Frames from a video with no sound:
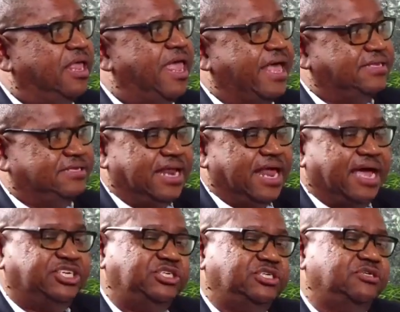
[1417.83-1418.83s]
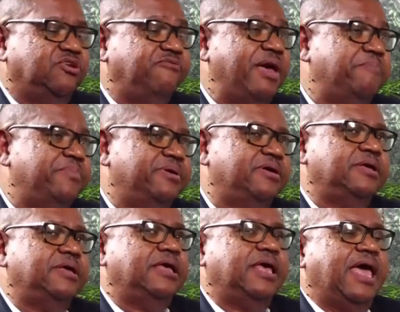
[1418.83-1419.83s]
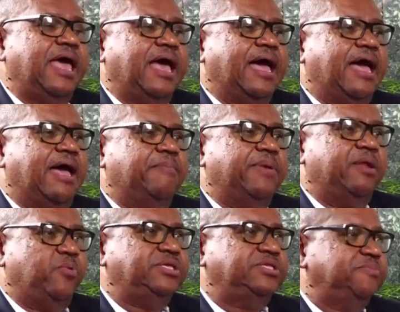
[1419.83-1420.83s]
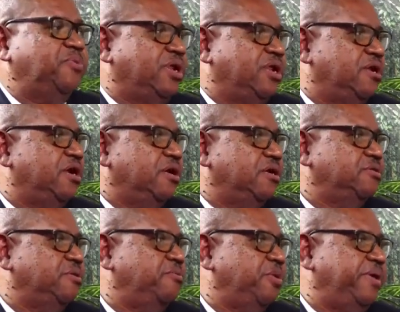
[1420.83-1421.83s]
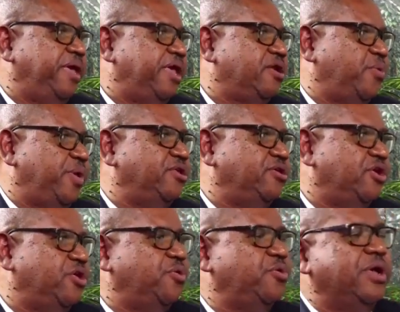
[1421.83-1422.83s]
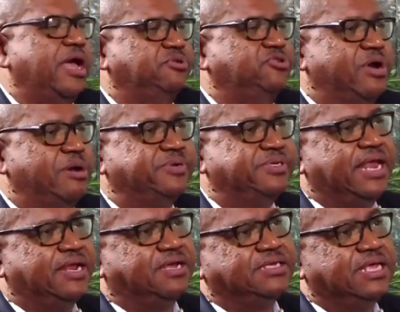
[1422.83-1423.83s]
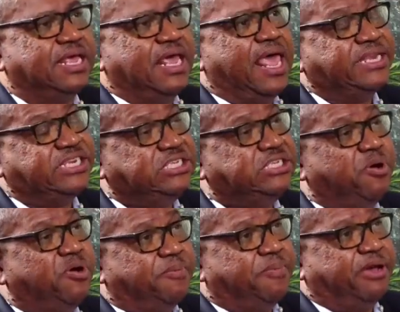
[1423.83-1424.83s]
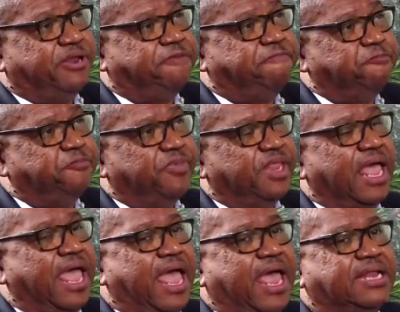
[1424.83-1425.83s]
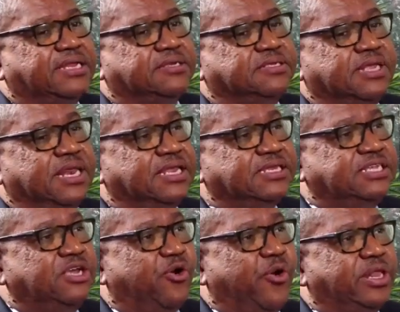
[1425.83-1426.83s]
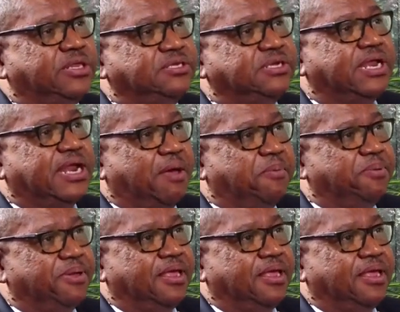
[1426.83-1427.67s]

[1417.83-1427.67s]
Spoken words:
Yes, last year in November. And we supported her, we paid her way to go to represent us. And she spoke about it. And so Lindsay Hoyle took it up,